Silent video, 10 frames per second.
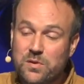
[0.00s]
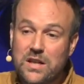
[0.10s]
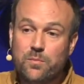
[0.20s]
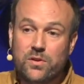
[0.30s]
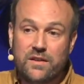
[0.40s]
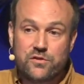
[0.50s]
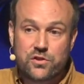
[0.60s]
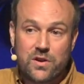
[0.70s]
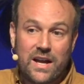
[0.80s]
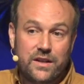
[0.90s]
people have
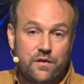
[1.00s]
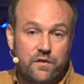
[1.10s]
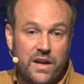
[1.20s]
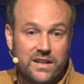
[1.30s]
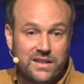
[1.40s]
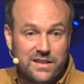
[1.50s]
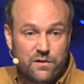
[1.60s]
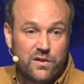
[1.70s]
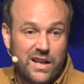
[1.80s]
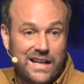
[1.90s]
tried to find a
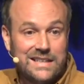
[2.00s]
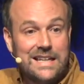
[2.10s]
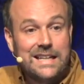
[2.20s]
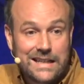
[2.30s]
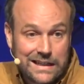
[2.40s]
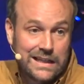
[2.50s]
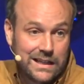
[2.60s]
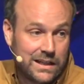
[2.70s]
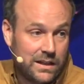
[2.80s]
different identity,